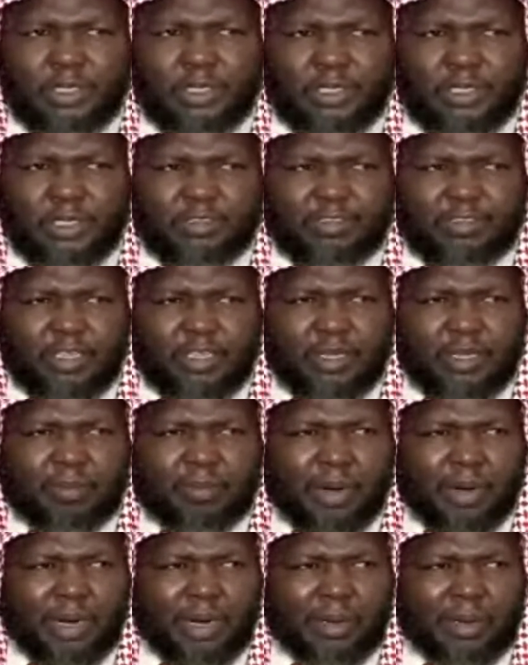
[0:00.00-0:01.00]
He say
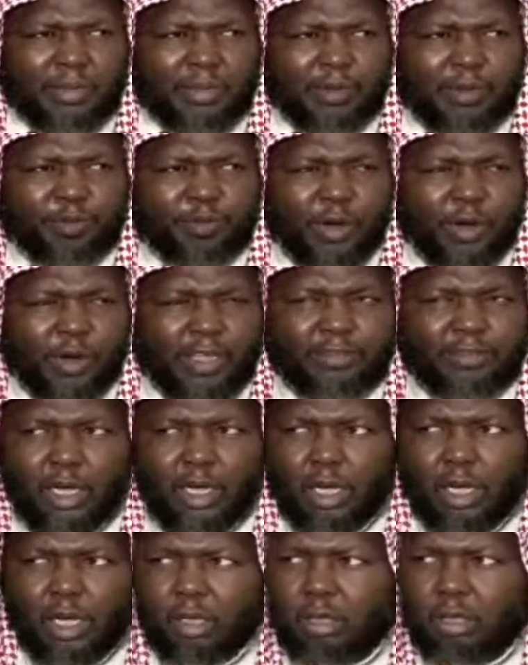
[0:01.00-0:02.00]
Malam them for
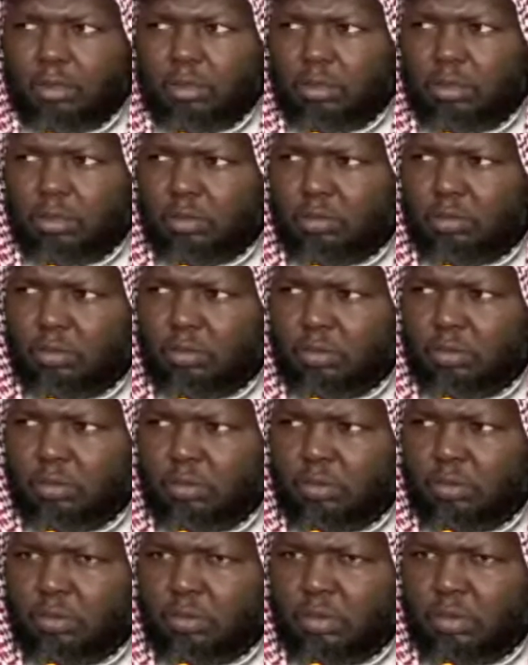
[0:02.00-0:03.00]
Azhar.
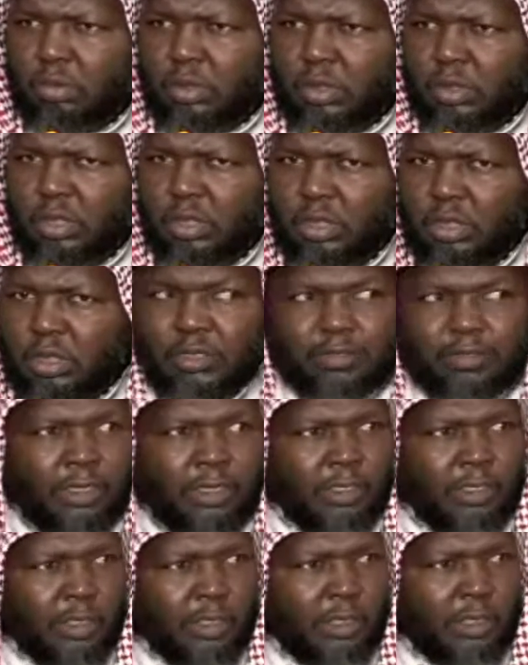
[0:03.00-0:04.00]
They say
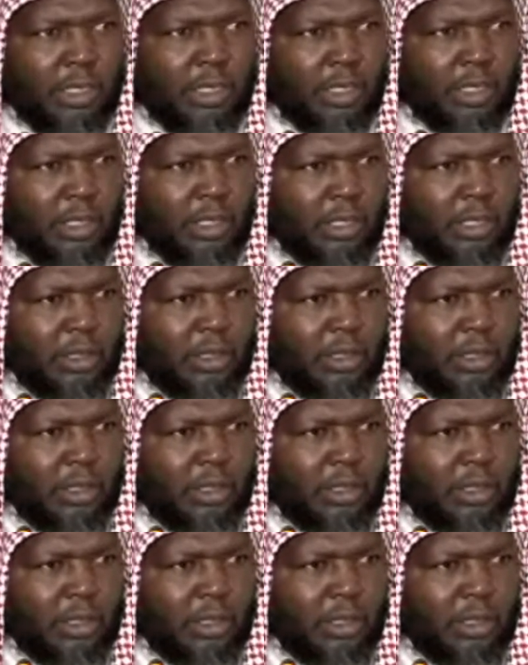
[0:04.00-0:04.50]
they.